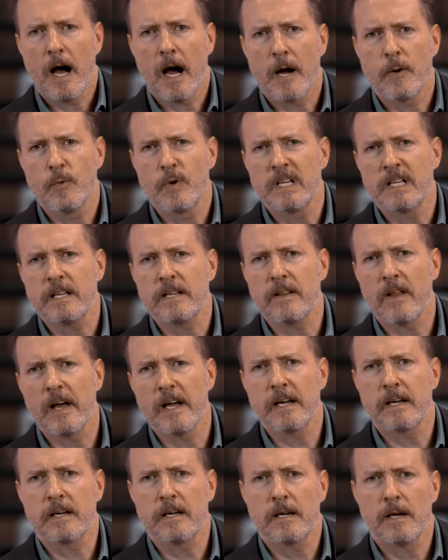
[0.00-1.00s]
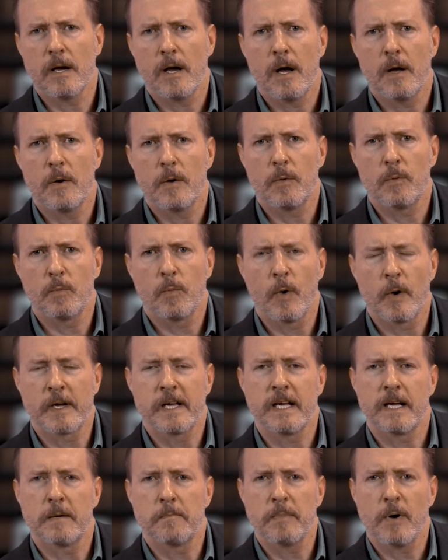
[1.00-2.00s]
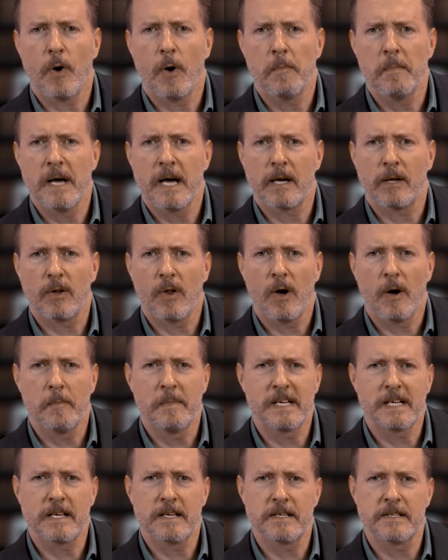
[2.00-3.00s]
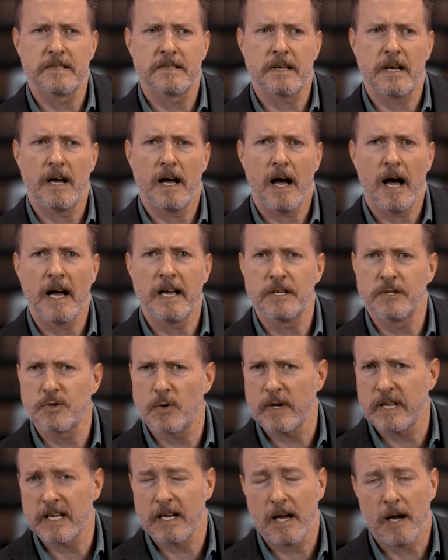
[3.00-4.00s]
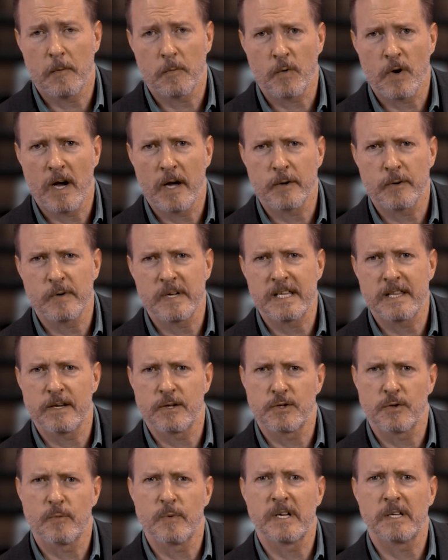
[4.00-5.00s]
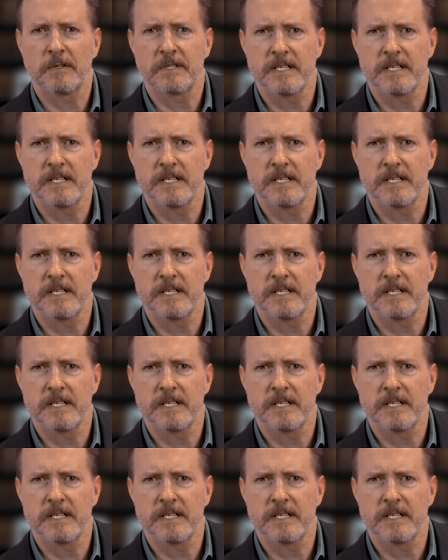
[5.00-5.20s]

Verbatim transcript: I really like working at Paul Padda Law because uh, I enjoy the camaraderie. There's a real